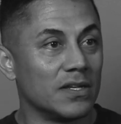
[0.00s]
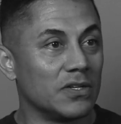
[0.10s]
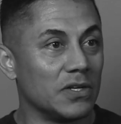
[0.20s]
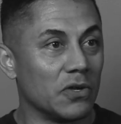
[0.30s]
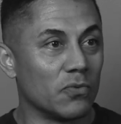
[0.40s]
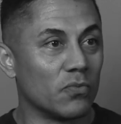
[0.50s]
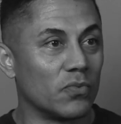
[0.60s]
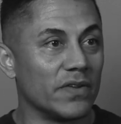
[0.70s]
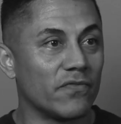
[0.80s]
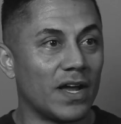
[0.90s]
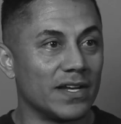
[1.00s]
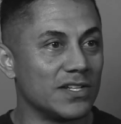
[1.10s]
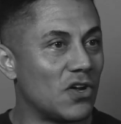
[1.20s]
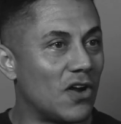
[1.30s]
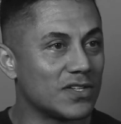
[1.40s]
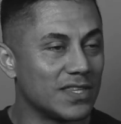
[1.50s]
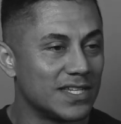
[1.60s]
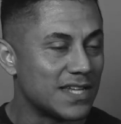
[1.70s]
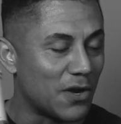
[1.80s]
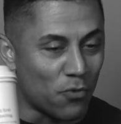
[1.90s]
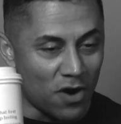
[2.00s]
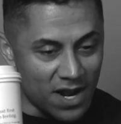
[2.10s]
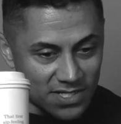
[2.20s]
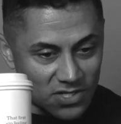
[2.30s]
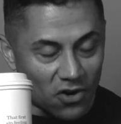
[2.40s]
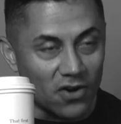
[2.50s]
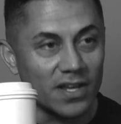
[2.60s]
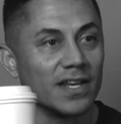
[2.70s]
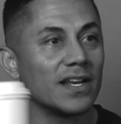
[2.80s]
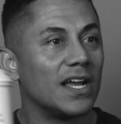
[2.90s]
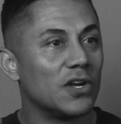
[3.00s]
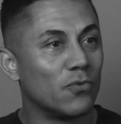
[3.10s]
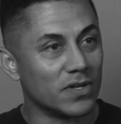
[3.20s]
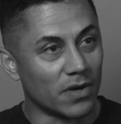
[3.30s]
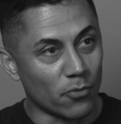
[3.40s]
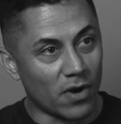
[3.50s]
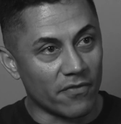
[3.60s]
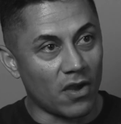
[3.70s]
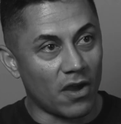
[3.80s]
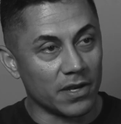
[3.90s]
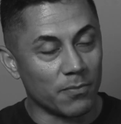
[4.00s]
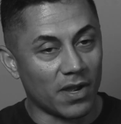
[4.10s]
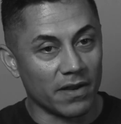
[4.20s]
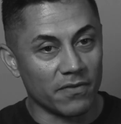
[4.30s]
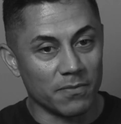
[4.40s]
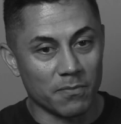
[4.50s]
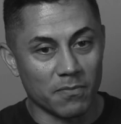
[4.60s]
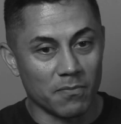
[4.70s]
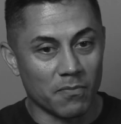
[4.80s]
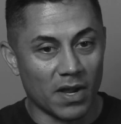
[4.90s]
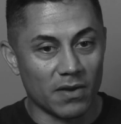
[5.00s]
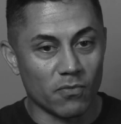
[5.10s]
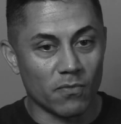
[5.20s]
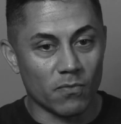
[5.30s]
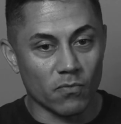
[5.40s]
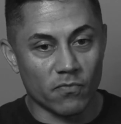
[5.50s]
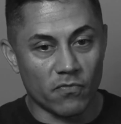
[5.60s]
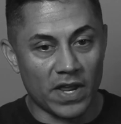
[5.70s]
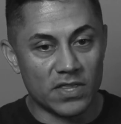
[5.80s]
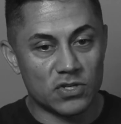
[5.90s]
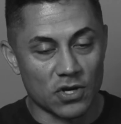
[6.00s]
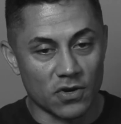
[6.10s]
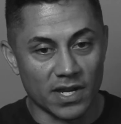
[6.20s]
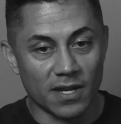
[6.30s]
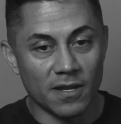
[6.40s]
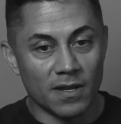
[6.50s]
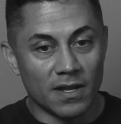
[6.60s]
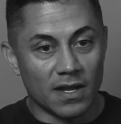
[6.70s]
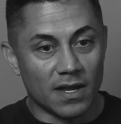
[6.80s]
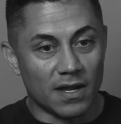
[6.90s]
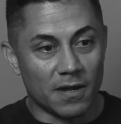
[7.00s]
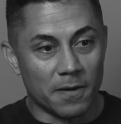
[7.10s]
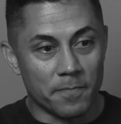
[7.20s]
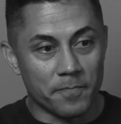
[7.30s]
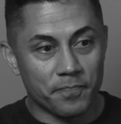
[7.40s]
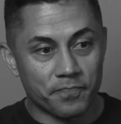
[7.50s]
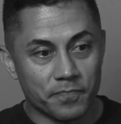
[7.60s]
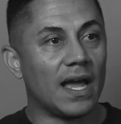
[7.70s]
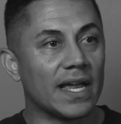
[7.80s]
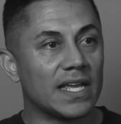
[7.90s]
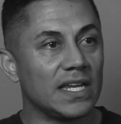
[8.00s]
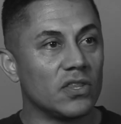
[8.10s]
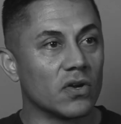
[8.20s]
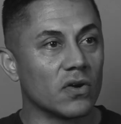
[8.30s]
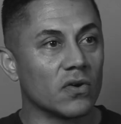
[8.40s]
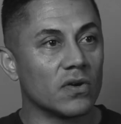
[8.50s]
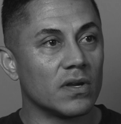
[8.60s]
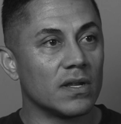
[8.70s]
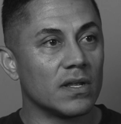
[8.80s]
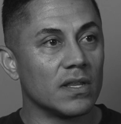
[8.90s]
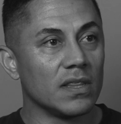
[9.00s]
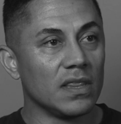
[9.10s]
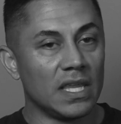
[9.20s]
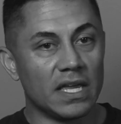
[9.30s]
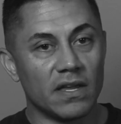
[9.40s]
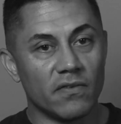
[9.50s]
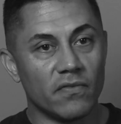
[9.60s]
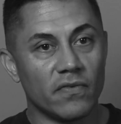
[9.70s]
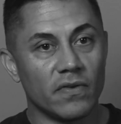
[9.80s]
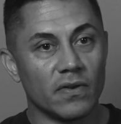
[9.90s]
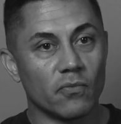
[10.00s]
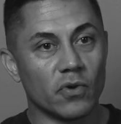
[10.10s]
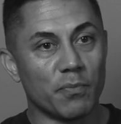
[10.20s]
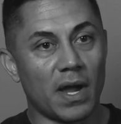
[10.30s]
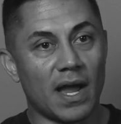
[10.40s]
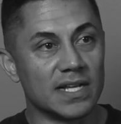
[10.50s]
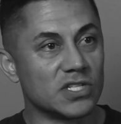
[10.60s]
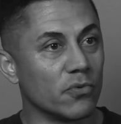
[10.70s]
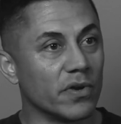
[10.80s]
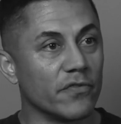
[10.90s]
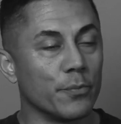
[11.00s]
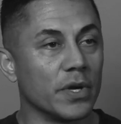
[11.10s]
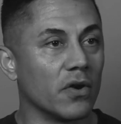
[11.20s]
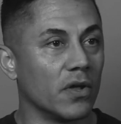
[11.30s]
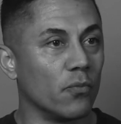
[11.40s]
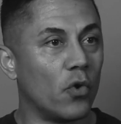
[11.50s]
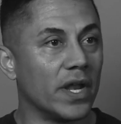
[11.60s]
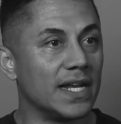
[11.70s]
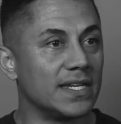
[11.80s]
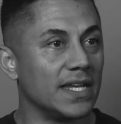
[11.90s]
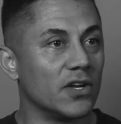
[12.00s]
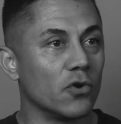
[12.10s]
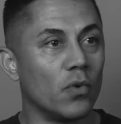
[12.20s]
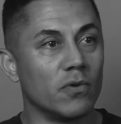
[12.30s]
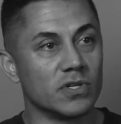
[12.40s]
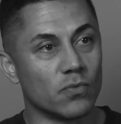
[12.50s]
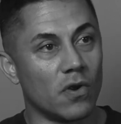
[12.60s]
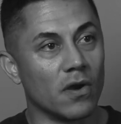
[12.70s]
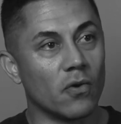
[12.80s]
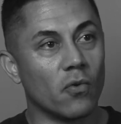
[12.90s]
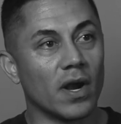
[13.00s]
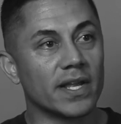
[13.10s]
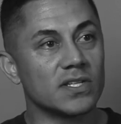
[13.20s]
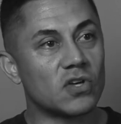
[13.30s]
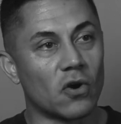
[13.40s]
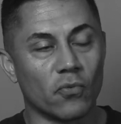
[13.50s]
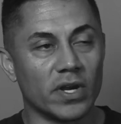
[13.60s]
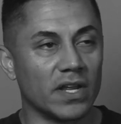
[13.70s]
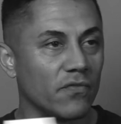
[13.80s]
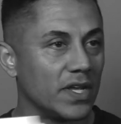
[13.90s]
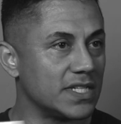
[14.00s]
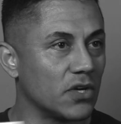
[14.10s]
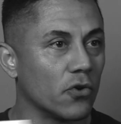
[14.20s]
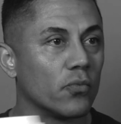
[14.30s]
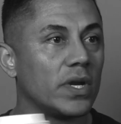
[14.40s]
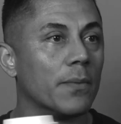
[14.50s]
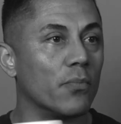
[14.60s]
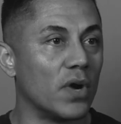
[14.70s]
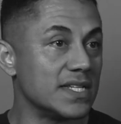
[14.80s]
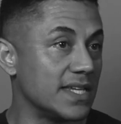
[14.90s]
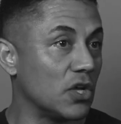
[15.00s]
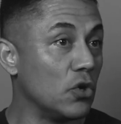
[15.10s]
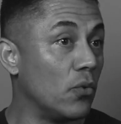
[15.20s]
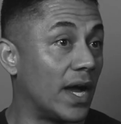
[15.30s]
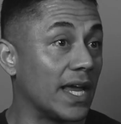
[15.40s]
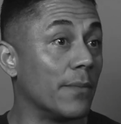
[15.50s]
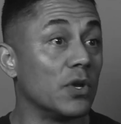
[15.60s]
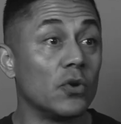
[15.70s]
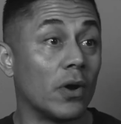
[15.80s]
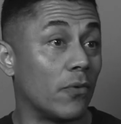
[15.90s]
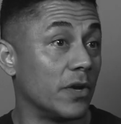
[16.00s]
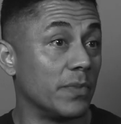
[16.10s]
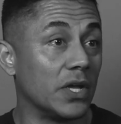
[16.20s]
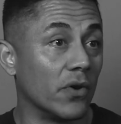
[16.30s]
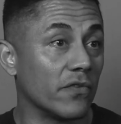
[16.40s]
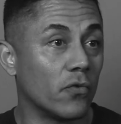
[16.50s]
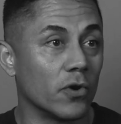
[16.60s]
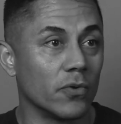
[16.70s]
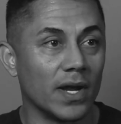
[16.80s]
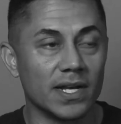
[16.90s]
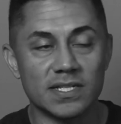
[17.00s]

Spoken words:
You know, we have kind of talked to this, like where I started and kind of where I've gone in my faith journey. I can either live with my eyes in the rearview mirror on what I did or what was wrong, or I can start reinventing or re-embracing who I am and who I want to be going forward, right?